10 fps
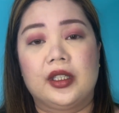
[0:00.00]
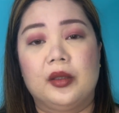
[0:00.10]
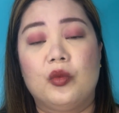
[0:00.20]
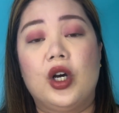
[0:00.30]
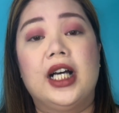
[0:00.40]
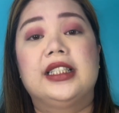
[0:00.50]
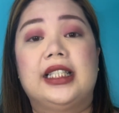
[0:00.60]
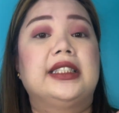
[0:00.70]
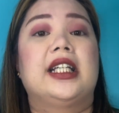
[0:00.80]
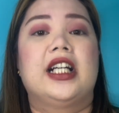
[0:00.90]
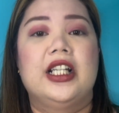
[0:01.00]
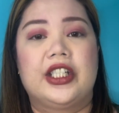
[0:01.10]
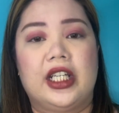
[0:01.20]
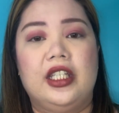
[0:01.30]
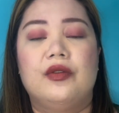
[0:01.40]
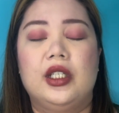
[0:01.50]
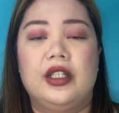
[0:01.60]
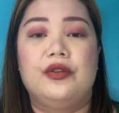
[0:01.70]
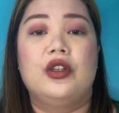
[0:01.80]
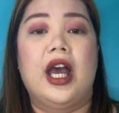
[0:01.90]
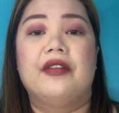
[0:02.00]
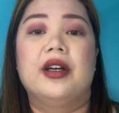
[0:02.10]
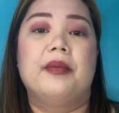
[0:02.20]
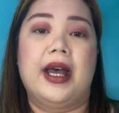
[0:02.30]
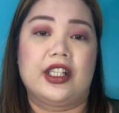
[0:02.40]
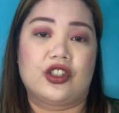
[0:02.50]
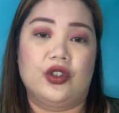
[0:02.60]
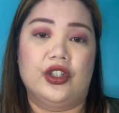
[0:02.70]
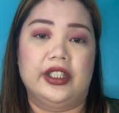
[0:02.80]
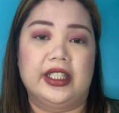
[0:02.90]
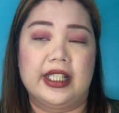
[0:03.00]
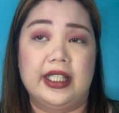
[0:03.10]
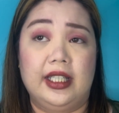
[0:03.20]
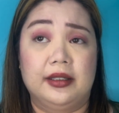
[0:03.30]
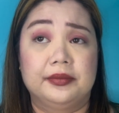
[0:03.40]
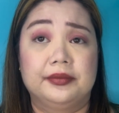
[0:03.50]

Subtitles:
mukhang tatagal siya even if you have a mask on. Kasi,